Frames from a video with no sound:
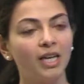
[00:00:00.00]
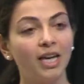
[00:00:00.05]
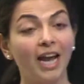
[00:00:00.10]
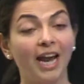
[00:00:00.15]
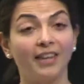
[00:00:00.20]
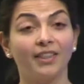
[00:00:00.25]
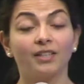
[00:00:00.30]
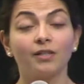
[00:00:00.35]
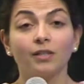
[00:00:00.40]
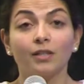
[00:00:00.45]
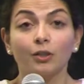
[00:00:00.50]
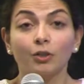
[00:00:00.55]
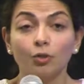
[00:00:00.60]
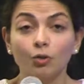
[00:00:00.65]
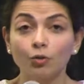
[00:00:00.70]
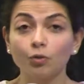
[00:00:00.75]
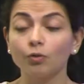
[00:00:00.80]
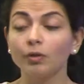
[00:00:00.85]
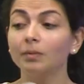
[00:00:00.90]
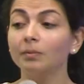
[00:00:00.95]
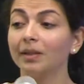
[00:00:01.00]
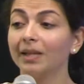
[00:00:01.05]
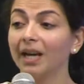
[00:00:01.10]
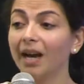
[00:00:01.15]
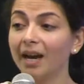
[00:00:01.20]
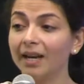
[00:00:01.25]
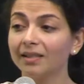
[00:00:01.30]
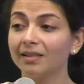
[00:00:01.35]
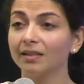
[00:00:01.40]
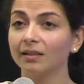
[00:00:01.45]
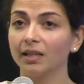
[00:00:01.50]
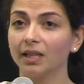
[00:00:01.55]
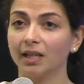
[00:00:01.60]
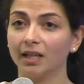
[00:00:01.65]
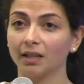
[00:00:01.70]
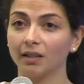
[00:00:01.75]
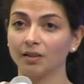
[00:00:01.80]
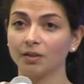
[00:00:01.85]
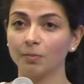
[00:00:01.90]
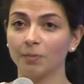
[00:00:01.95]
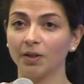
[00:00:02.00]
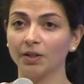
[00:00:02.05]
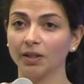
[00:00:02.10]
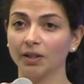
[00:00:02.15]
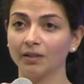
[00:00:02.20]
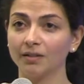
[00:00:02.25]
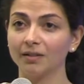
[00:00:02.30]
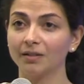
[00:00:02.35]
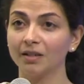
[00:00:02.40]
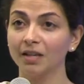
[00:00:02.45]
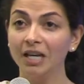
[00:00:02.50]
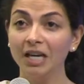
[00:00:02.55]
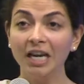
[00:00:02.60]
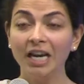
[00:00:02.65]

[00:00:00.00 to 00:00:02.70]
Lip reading: And that's an extremely isolating experience.